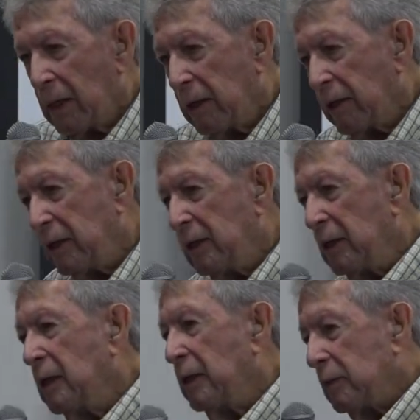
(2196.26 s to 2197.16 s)
And then
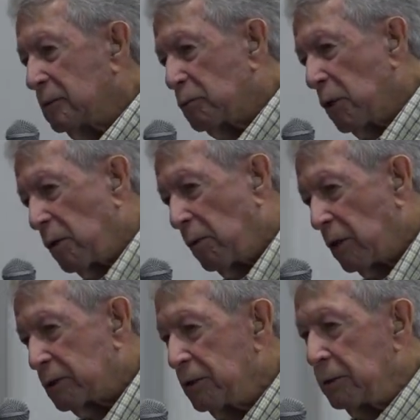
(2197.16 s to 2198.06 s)
there was World
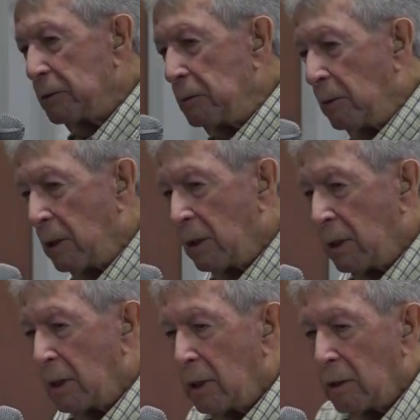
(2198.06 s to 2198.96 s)
War II,
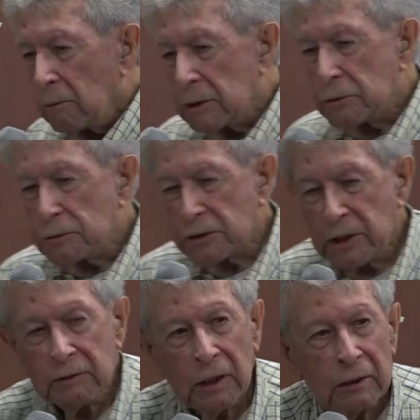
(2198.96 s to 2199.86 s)
which was
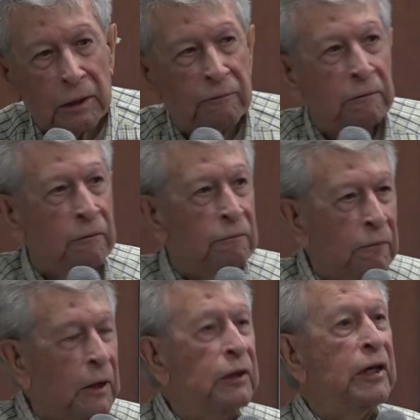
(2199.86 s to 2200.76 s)
a
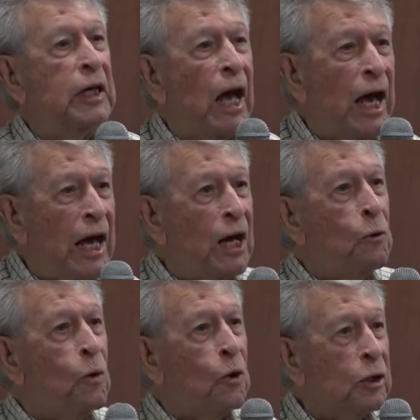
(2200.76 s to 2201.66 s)
the high
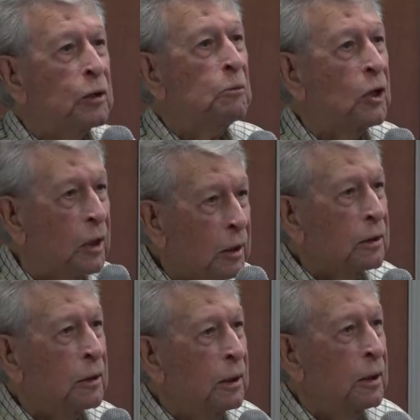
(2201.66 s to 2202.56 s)

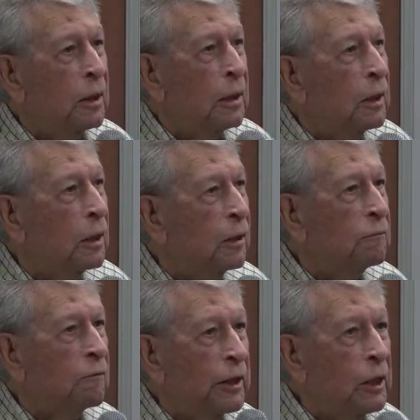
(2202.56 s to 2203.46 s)
watermark
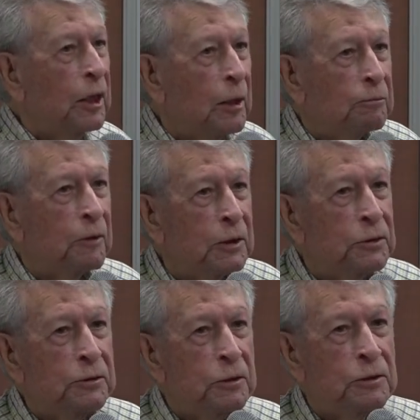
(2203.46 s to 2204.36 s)
of rail
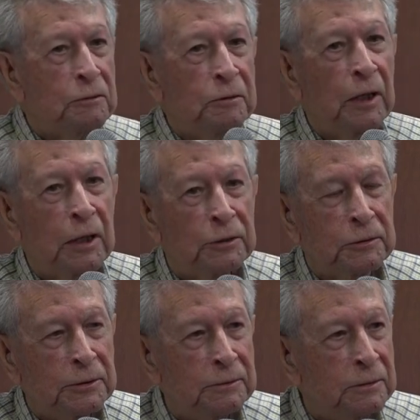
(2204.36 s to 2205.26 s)
operations through
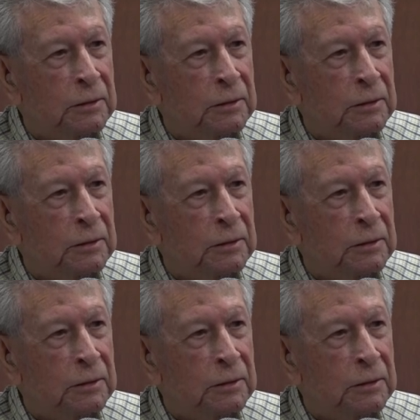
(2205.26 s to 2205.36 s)
Ashland.